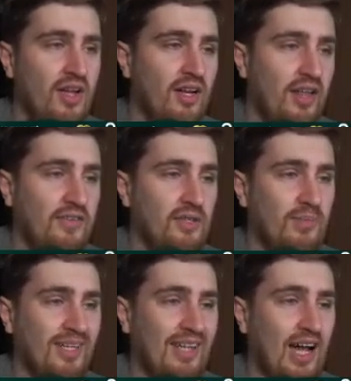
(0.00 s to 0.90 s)
leaves a
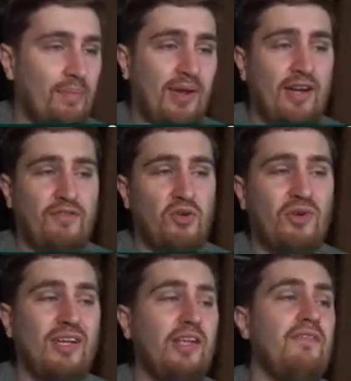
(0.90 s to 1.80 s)
big gap, and if you
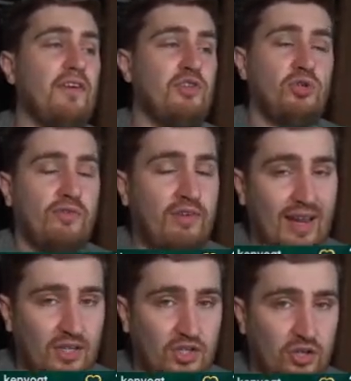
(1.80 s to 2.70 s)
leave
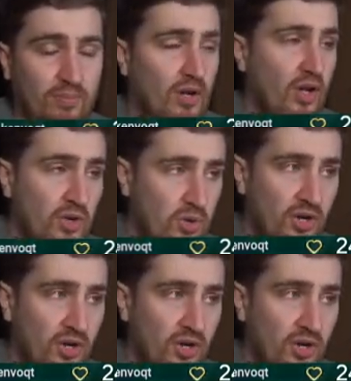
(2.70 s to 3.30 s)
Travellas up, you're